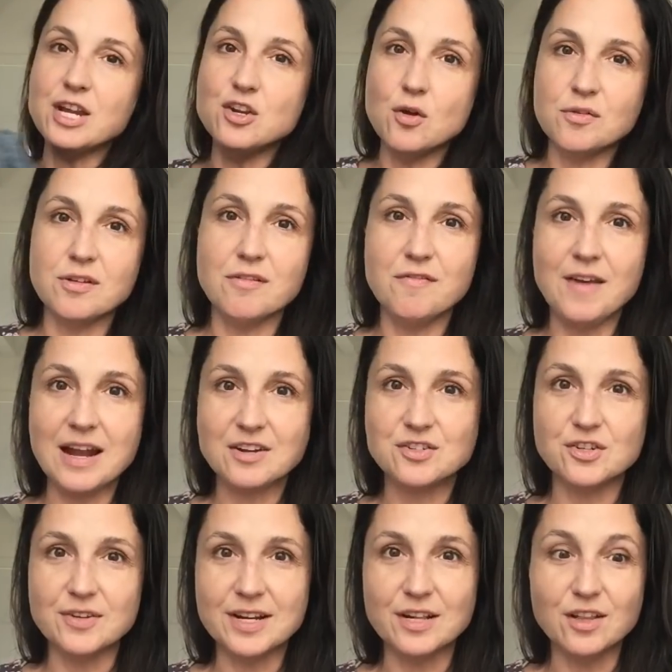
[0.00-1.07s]
know they'll
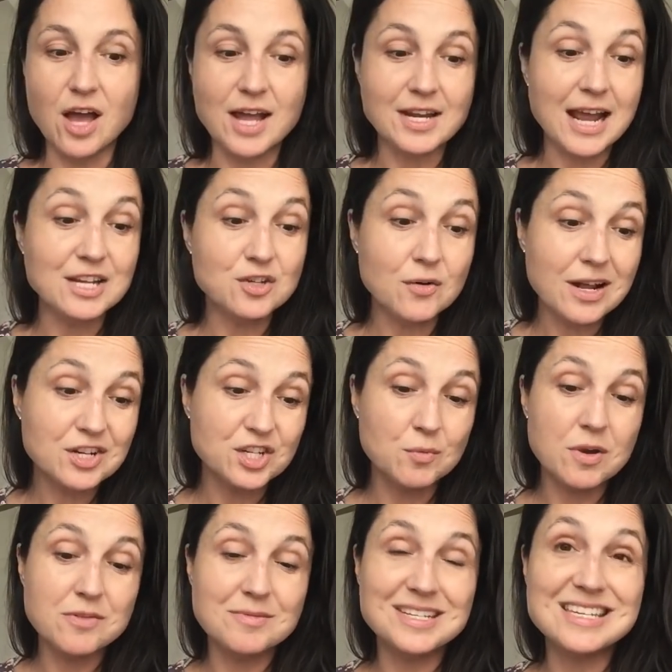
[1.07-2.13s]
factor in a lot. I don't actually
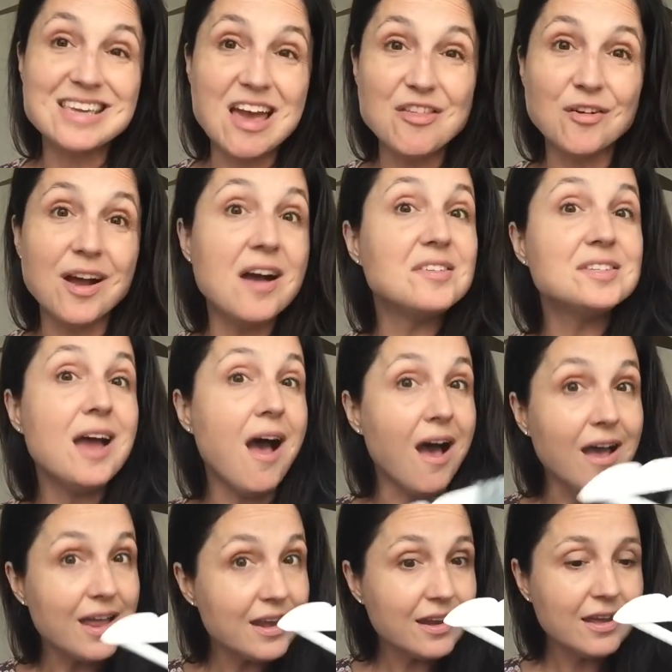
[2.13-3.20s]
wear them together a
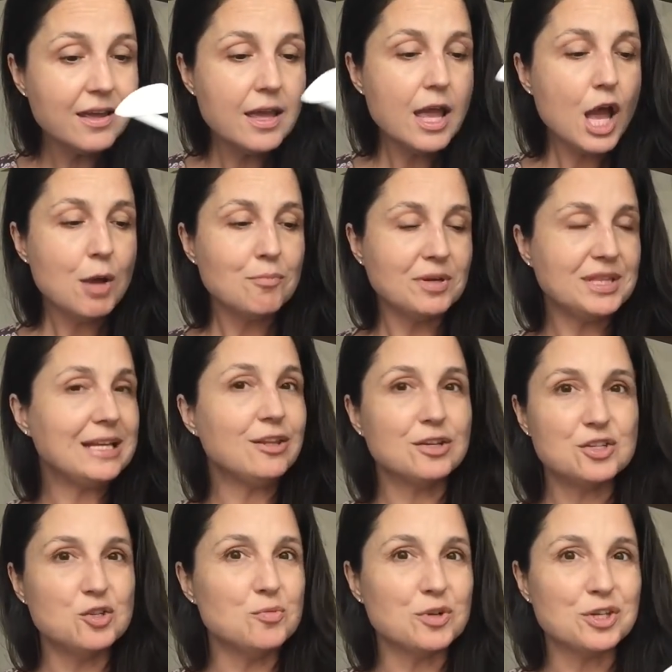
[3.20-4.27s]
ton, but they look
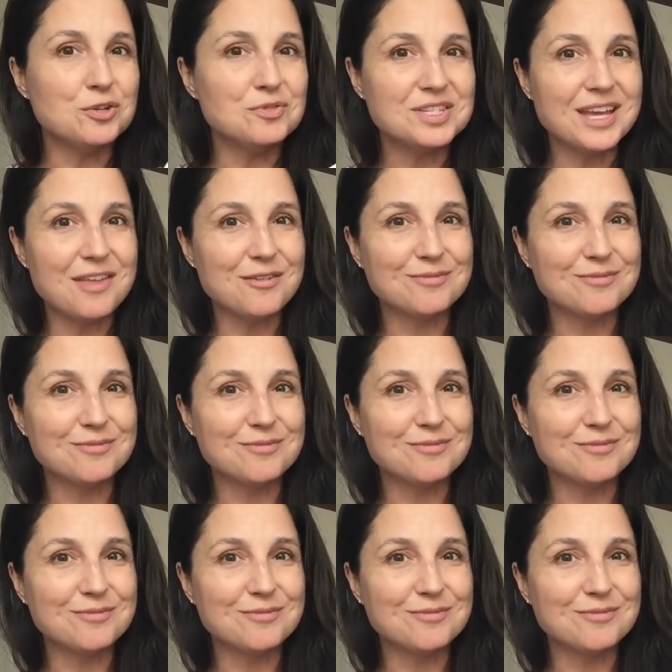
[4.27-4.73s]
super cute together.